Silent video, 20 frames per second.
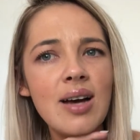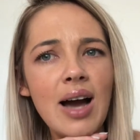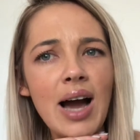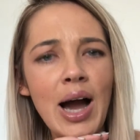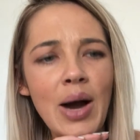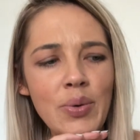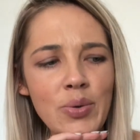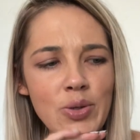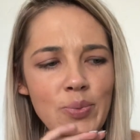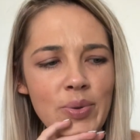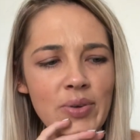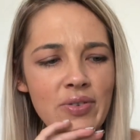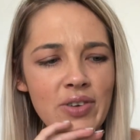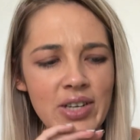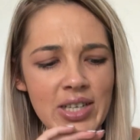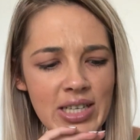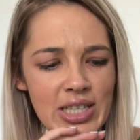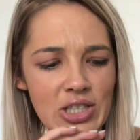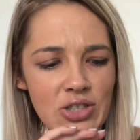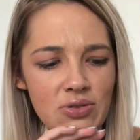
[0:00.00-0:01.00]
I would be
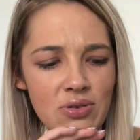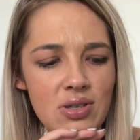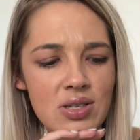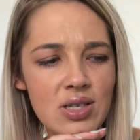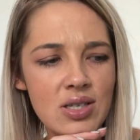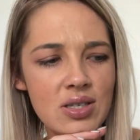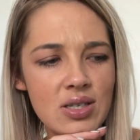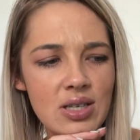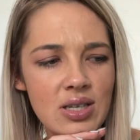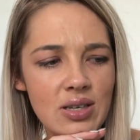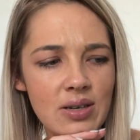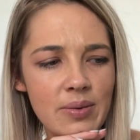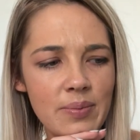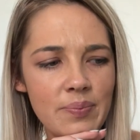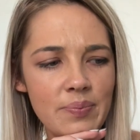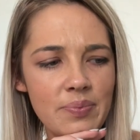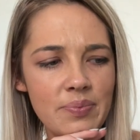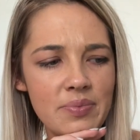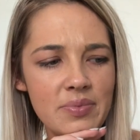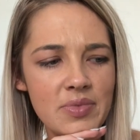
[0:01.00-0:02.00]
very interested
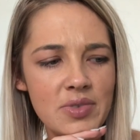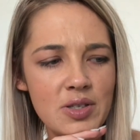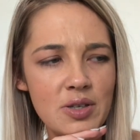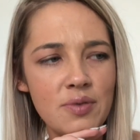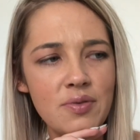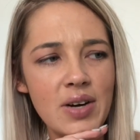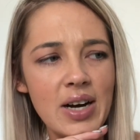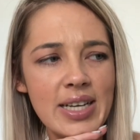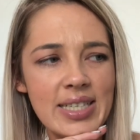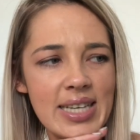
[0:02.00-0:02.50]
to find